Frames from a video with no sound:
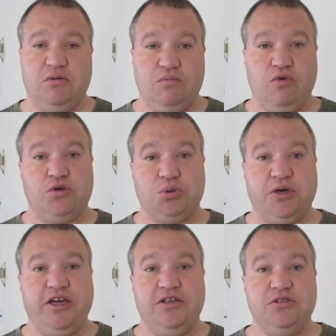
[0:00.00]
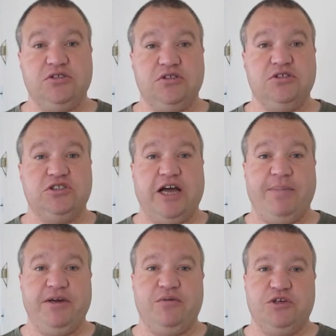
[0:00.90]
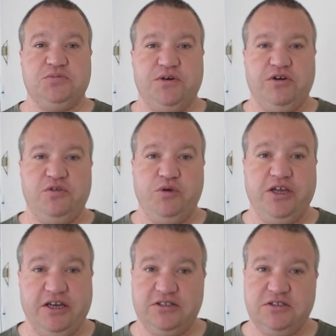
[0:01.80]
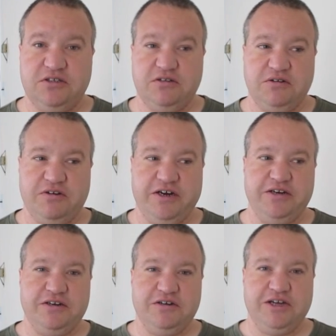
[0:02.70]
more trains stopping at Westbury on the weekends, all right?